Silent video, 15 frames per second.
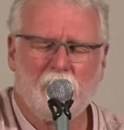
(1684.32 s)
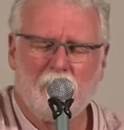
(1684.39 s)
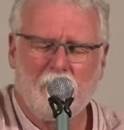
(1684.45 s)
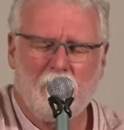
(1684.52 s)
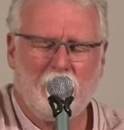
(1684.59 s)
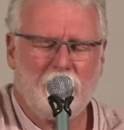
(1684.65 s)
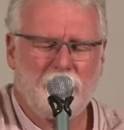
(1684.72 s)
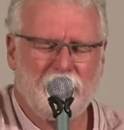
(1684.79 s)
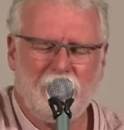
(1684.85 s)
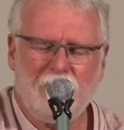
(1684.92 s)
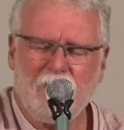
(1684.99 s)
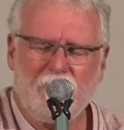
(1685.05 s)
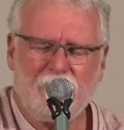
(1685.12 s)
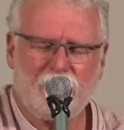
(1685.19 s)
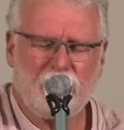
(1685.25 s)
I
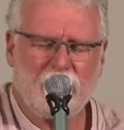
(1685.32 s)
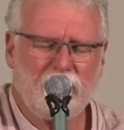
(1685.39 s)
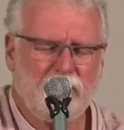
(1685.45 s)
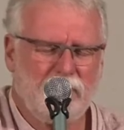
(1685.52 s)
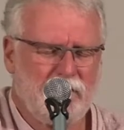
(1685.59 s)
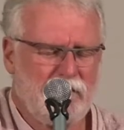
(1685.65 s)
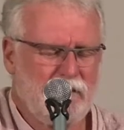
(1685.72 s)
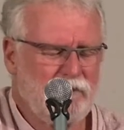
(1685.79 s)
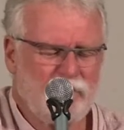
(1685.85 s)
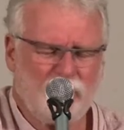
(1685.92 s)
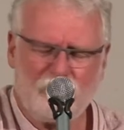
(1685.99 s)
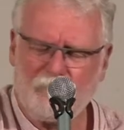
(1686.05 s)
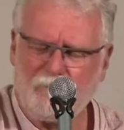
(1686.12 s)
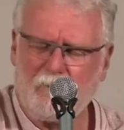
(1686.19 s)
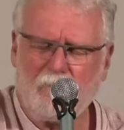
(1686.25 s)
believe in this
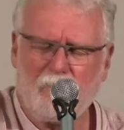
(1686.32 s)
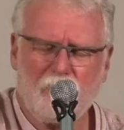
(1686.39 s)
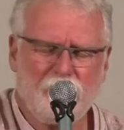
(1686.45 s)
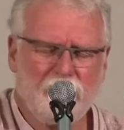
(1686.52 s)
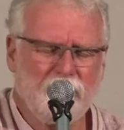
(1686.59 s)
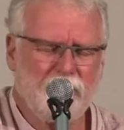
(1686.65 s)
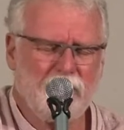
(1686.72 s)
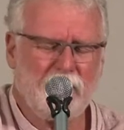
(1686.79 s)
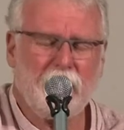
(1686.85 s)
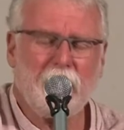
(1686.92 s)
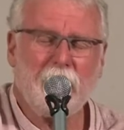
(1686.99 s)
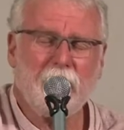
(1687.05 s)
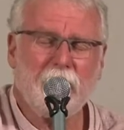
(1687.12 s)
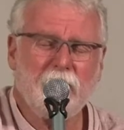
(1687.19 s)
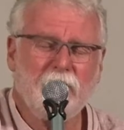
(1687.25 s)

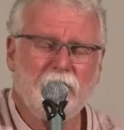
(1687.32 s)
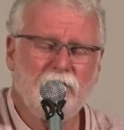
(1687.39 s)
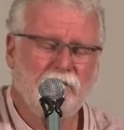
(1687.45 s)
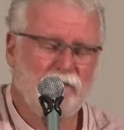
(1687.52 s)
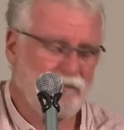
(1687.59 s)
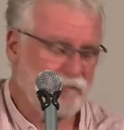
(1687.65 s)
romance.